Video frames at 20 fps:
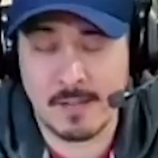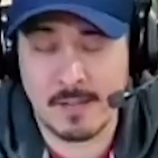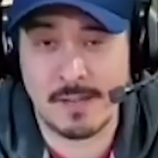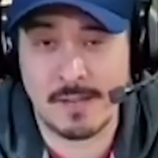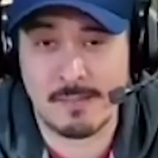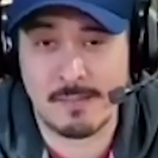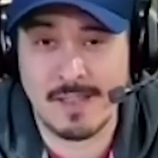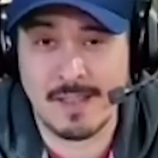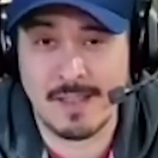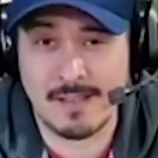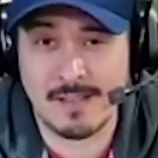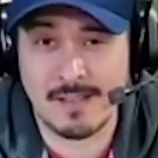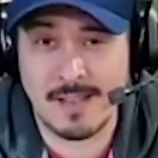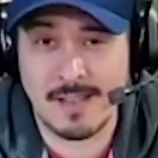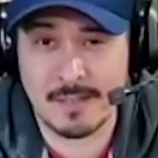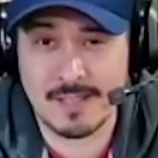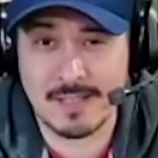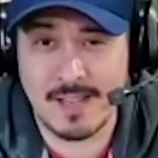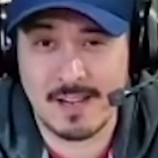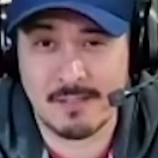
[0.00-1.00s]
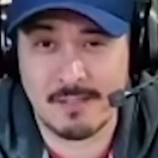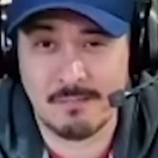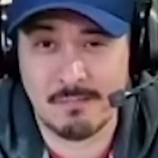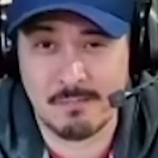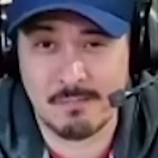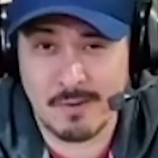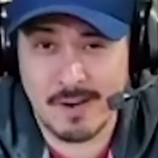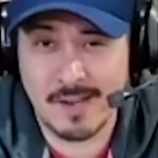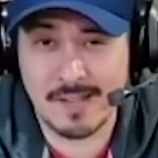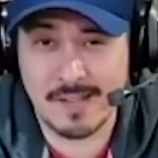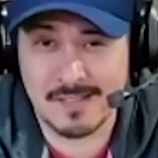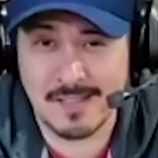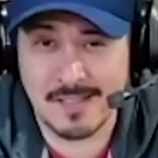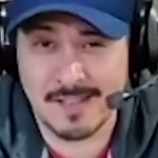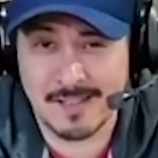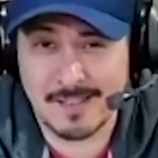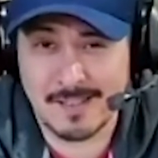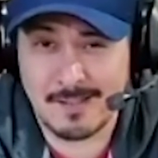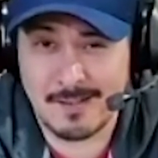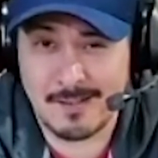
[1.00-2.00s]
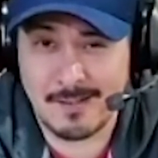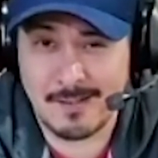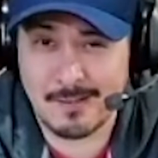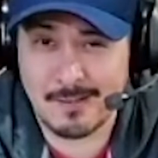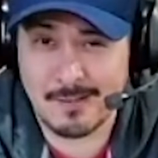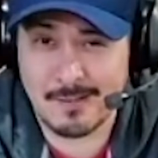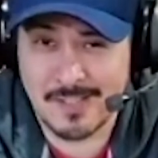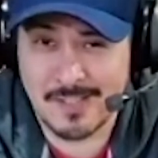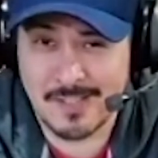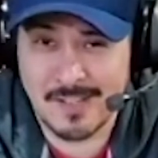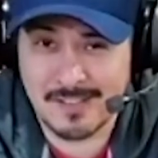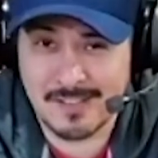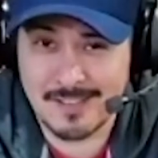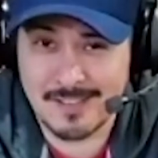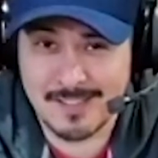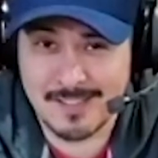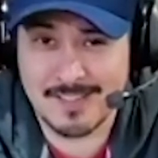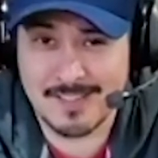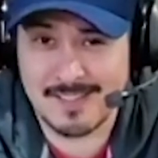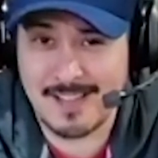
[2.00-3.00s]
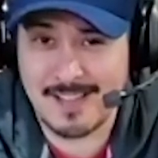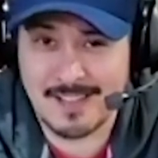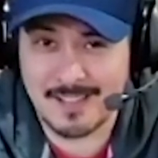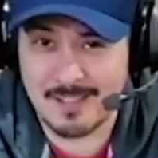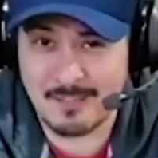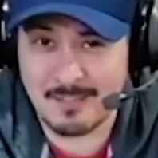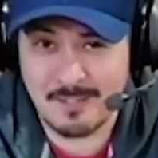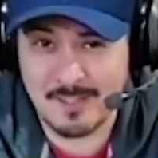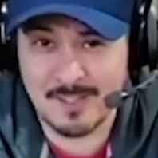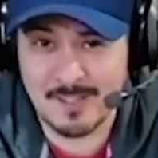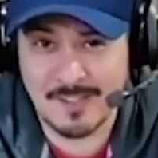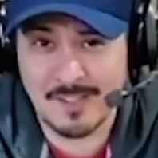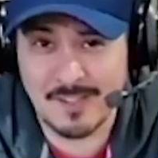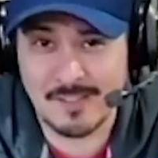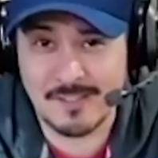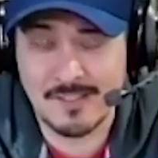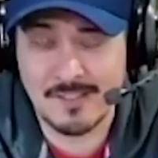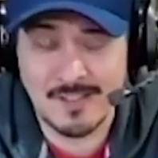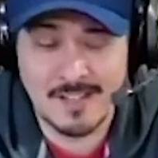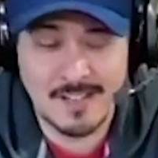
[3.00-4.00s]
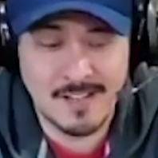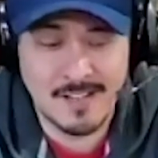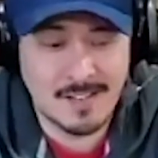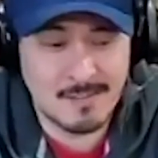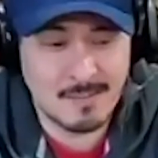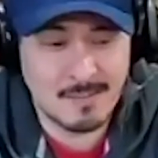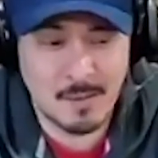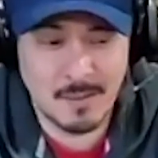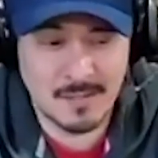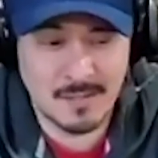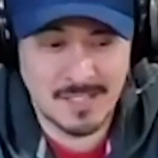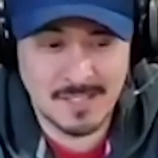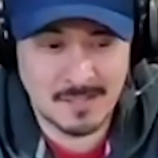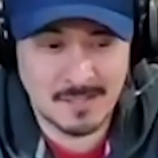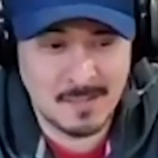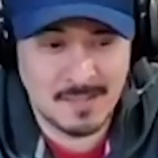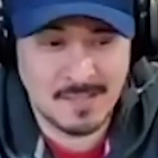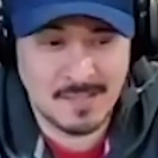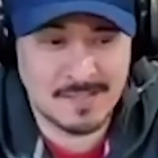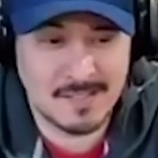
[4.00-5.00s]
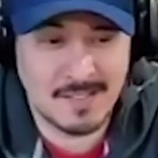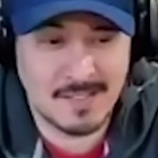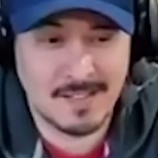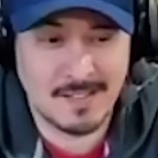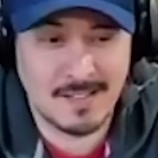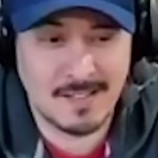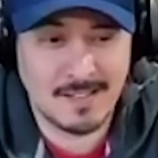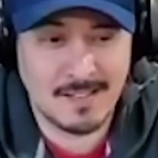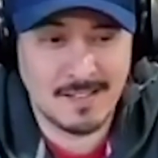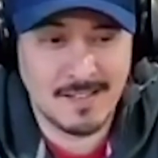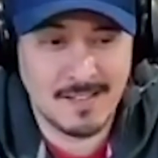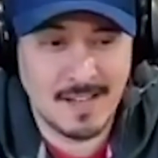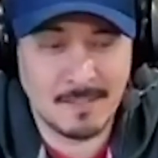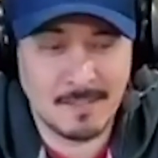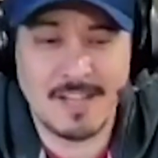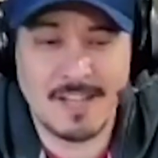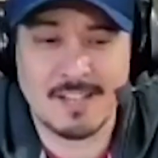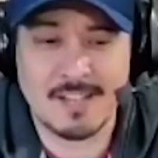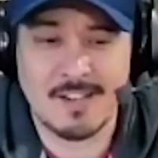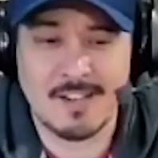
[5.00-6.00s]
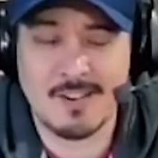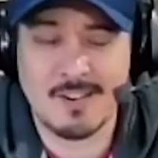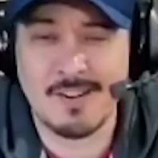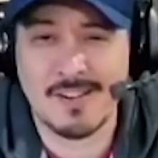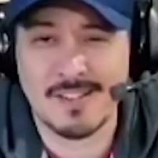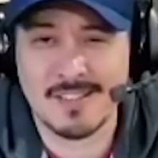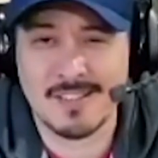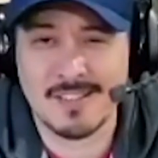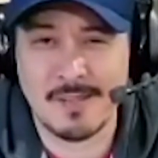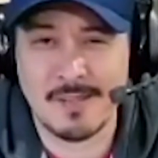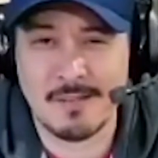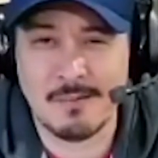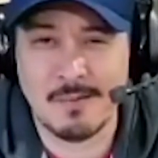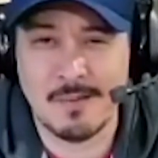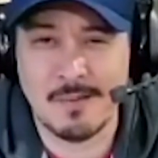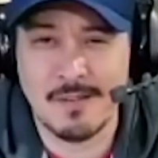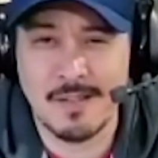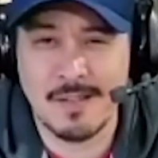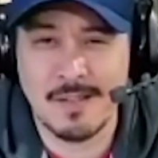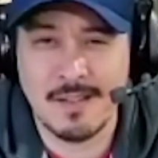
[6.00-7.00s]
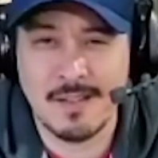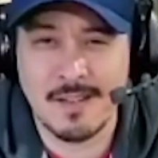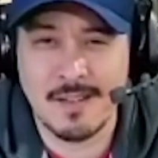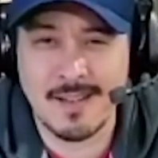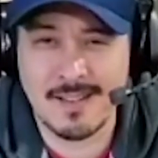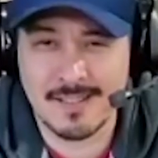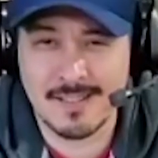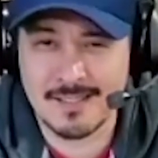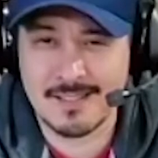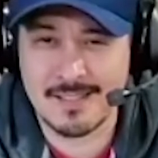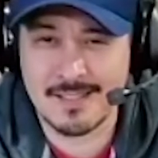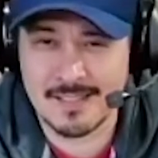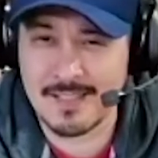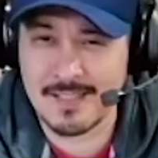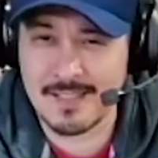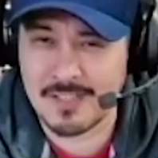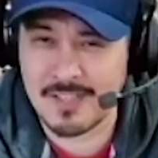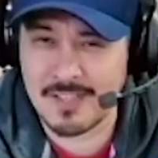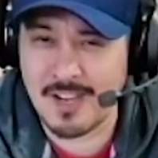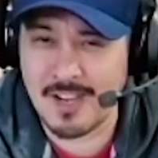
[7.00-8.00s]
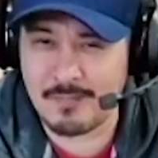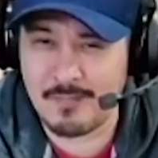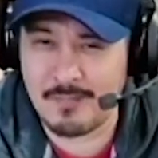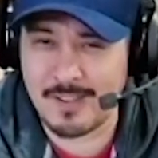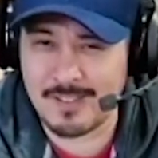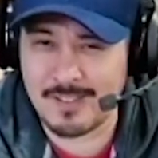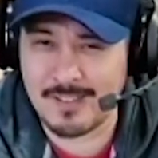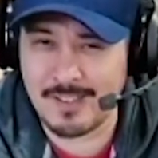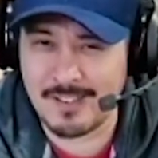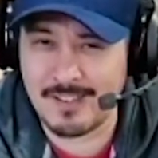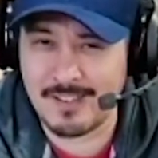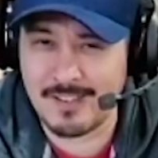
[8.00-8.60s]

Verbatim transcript: at my head, I would kind of brace, like, "Oh shit, this is not gonna feel good." Where with this one, it's like I'm kind of curious. I'm like, "Well, hey, is is this shot finally gonna